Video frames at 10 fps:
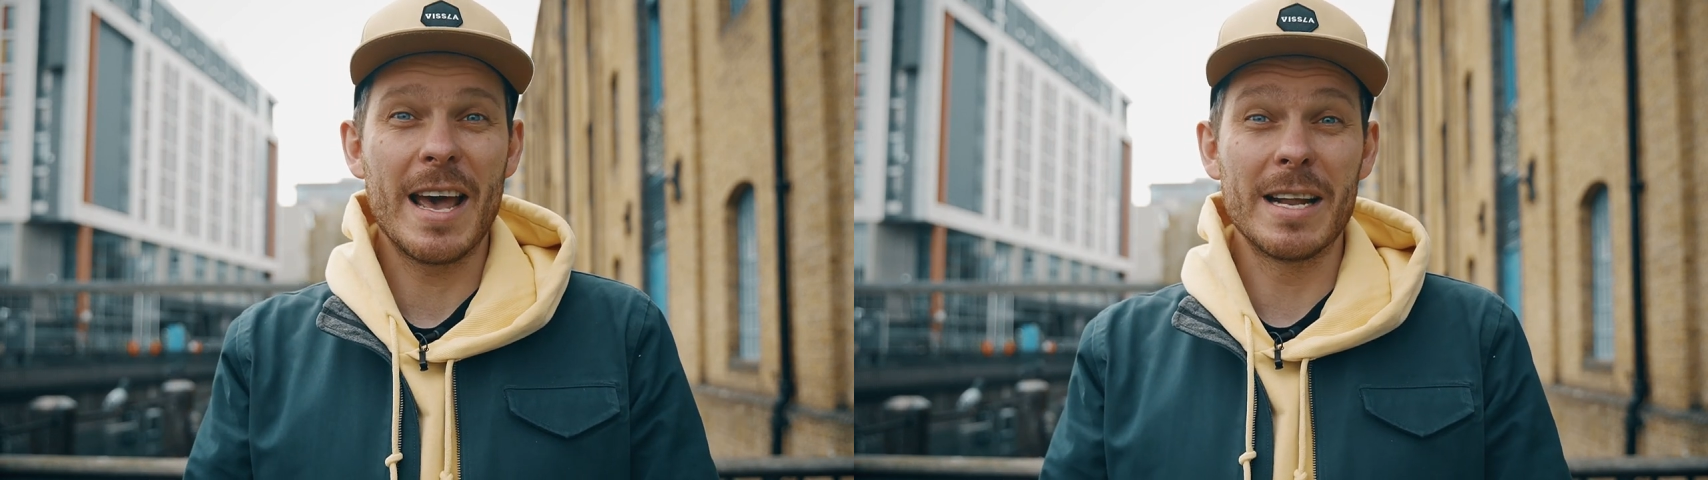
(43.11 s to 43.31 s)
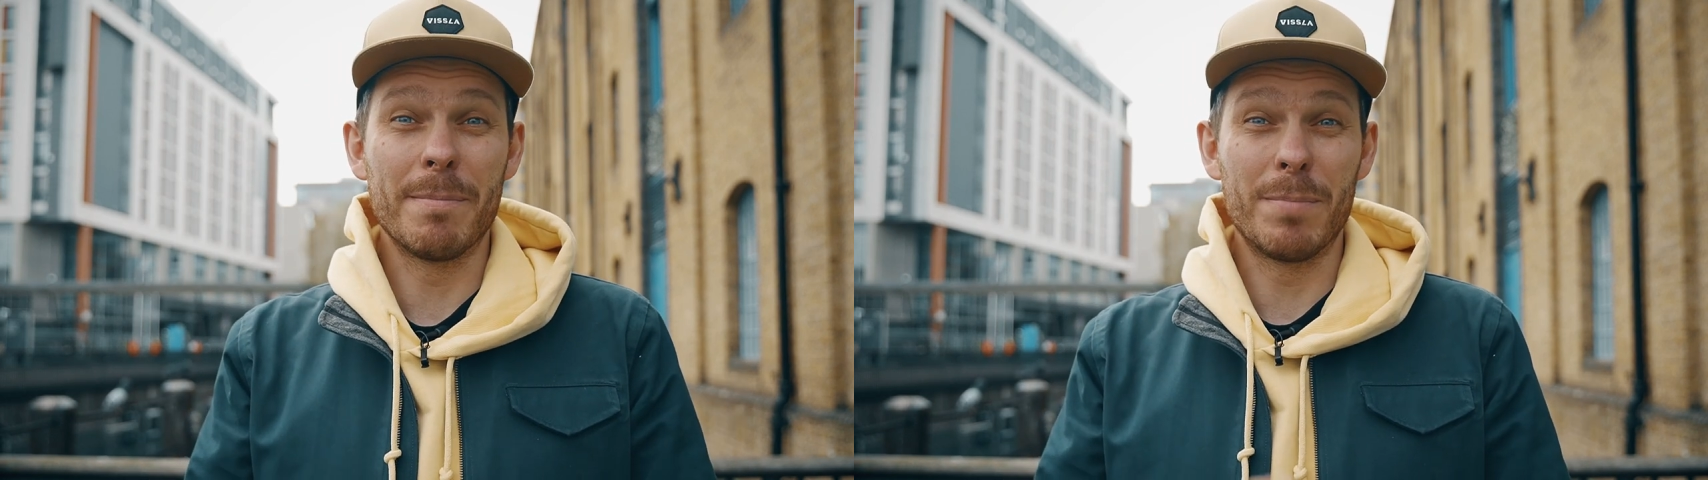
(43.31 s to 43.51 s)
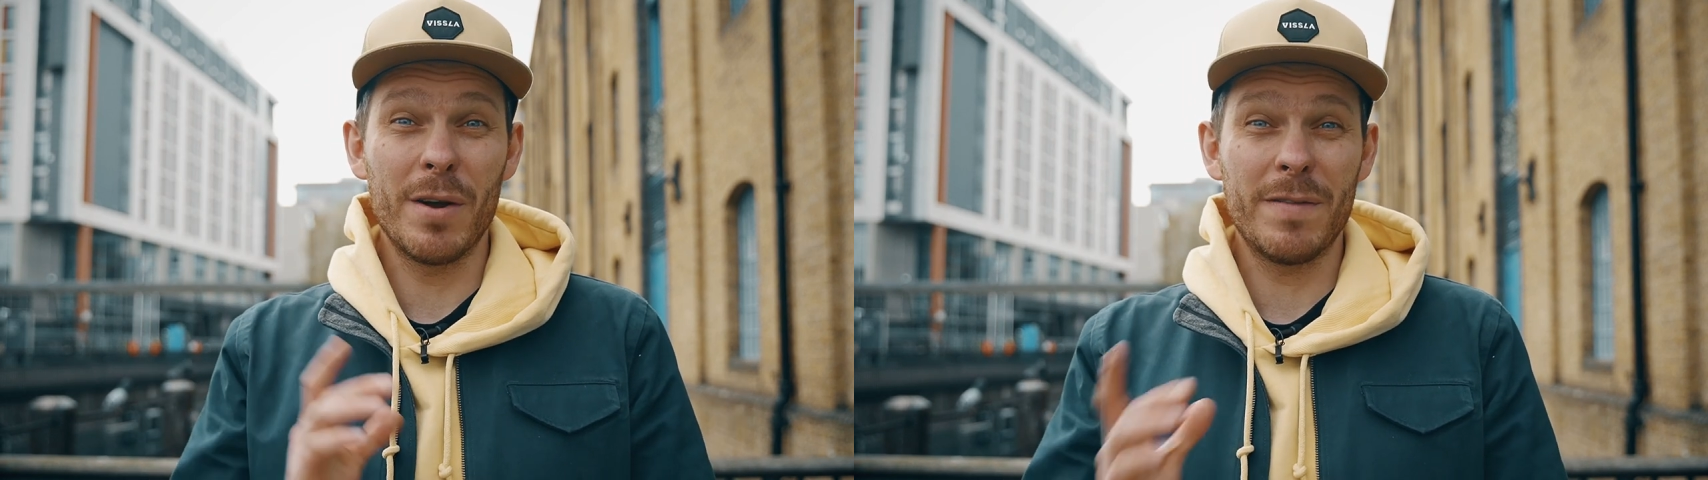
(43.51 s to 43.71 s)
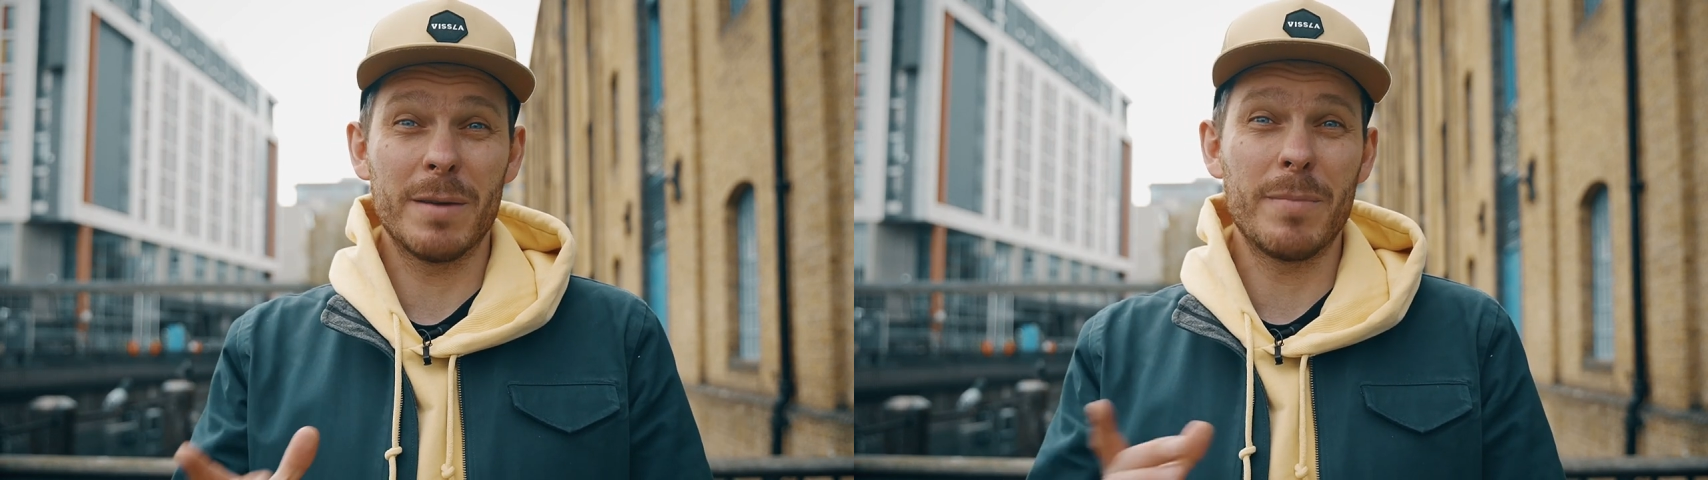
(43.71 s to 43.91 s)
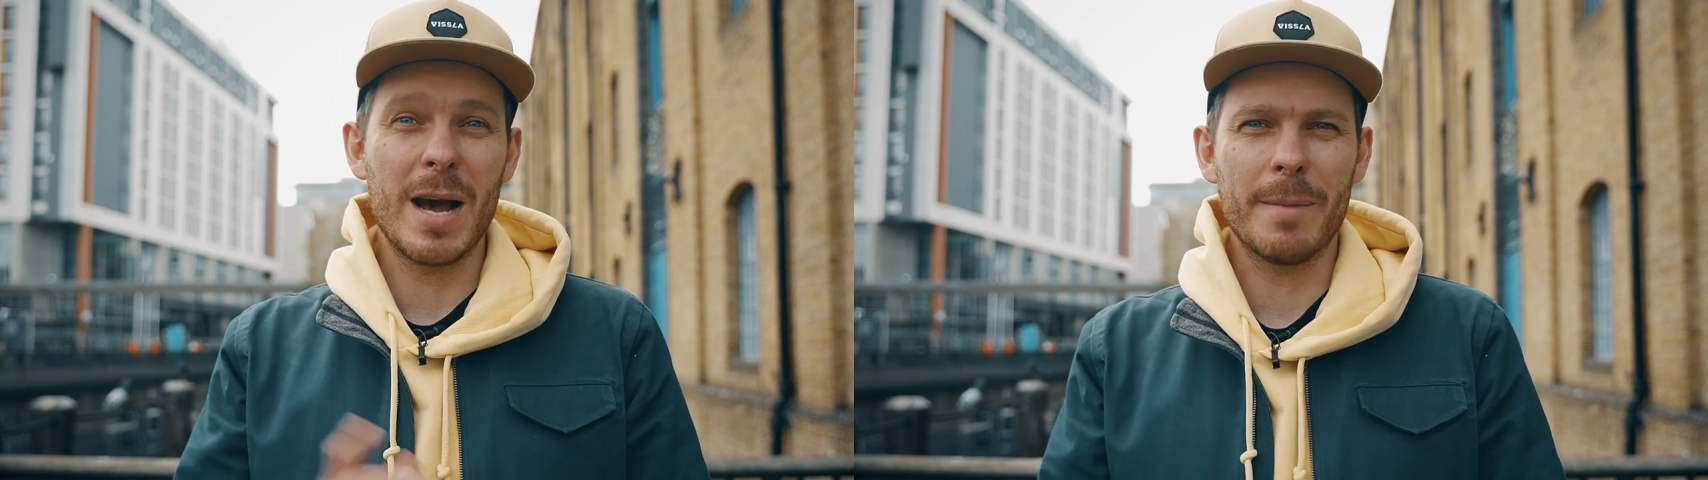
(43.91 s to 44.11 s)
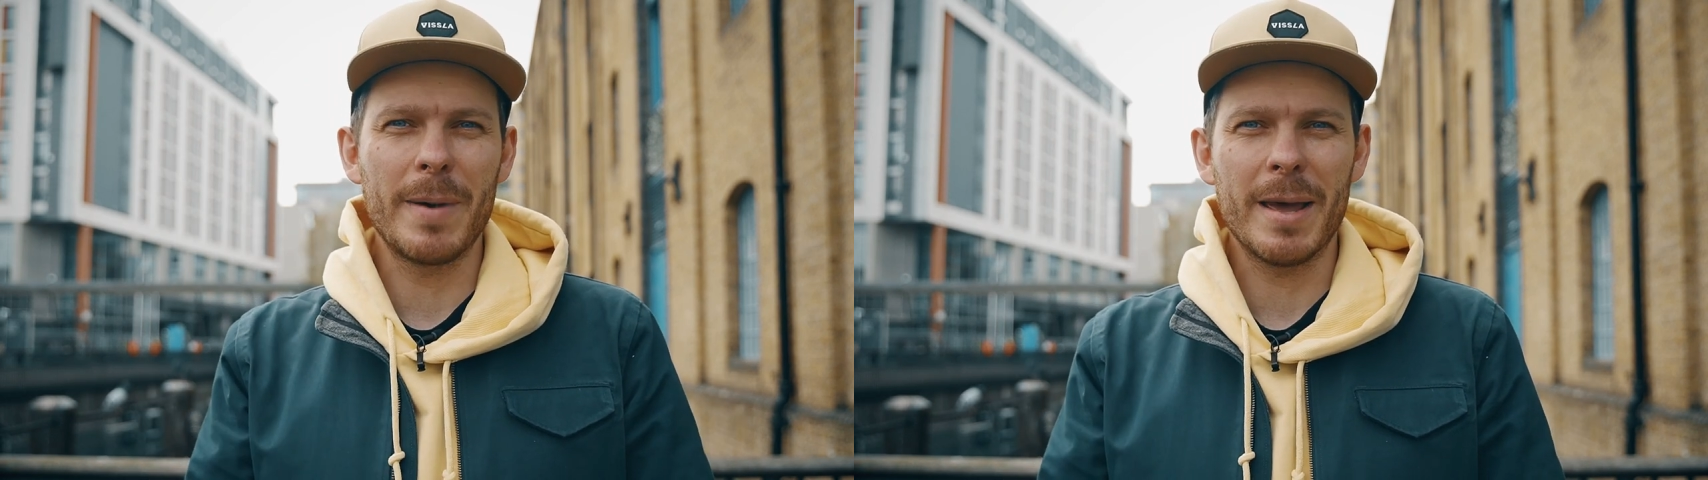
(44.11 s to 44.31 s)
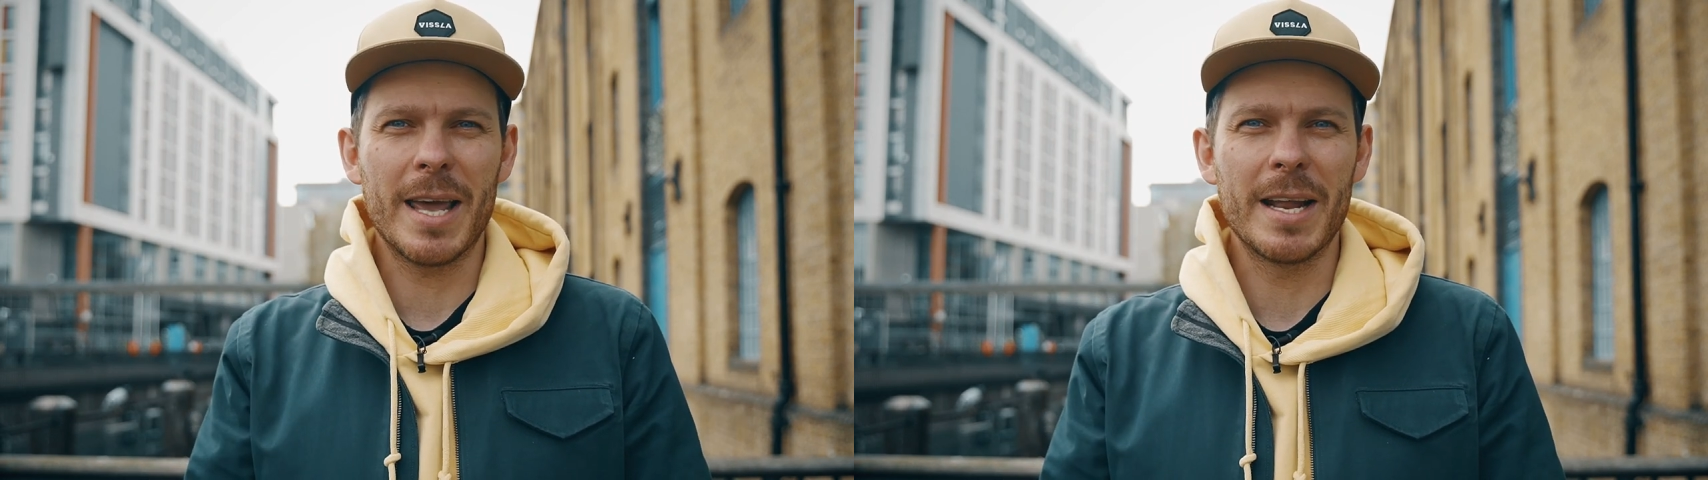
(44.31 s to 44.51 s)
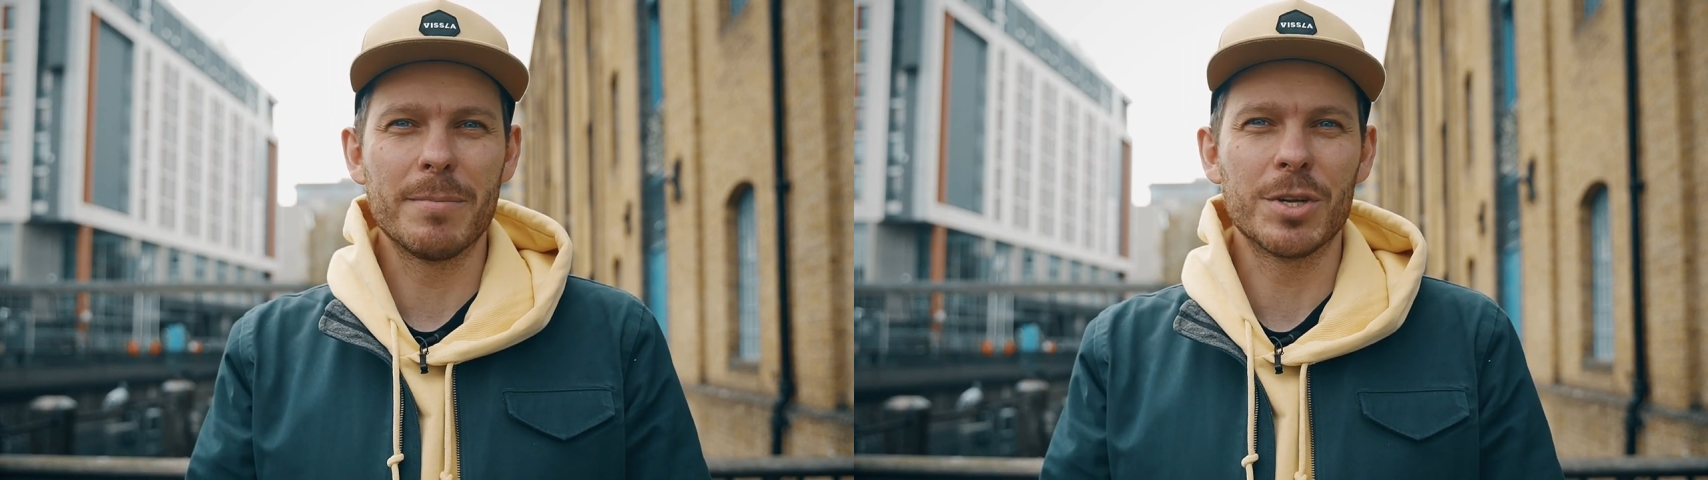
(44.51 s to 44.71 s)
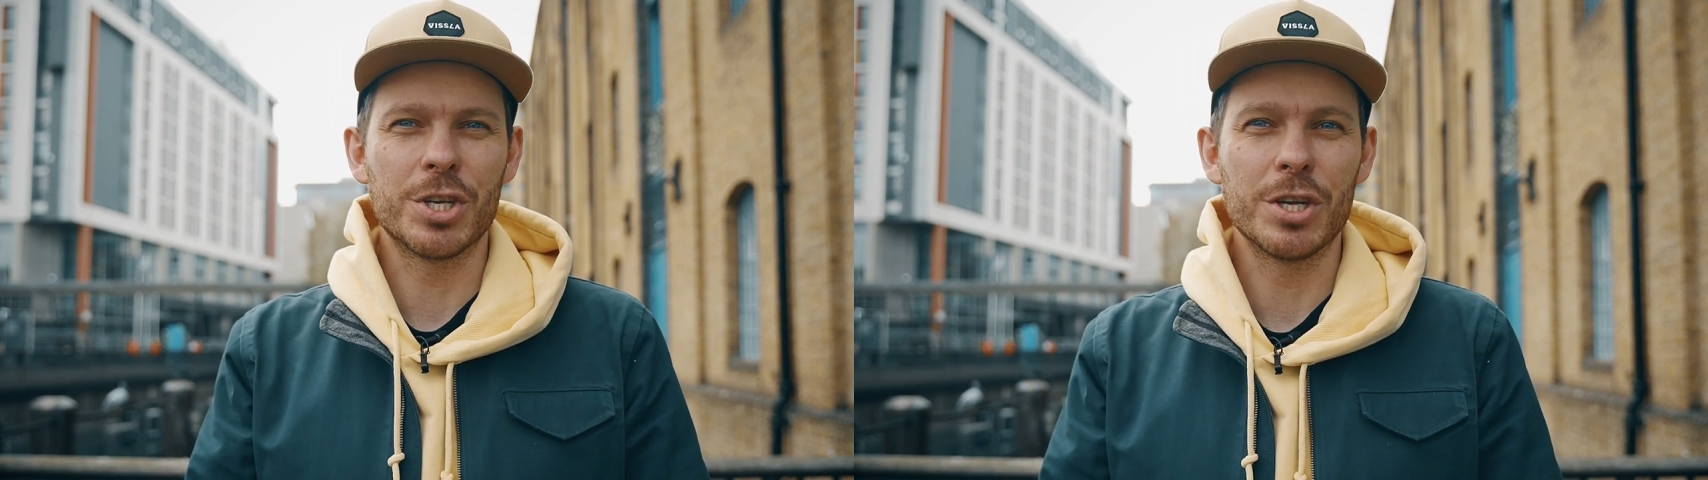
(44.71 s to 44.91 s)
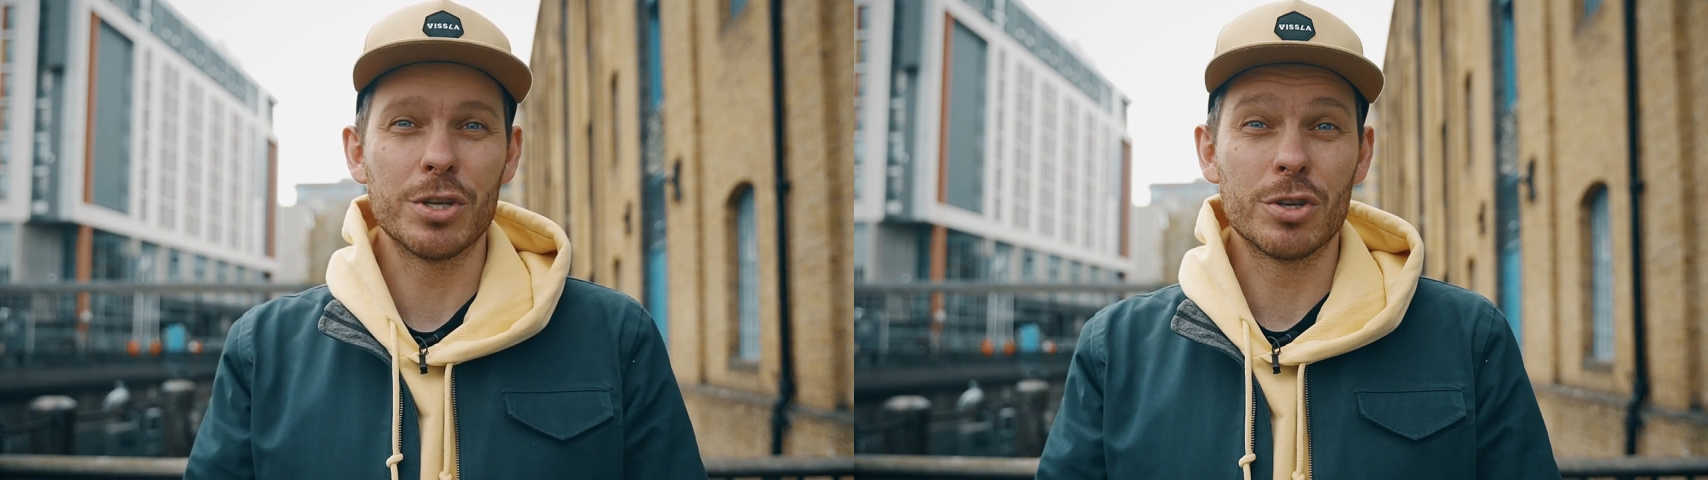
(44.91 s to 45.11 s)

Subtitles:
and a perfect bikepacking machine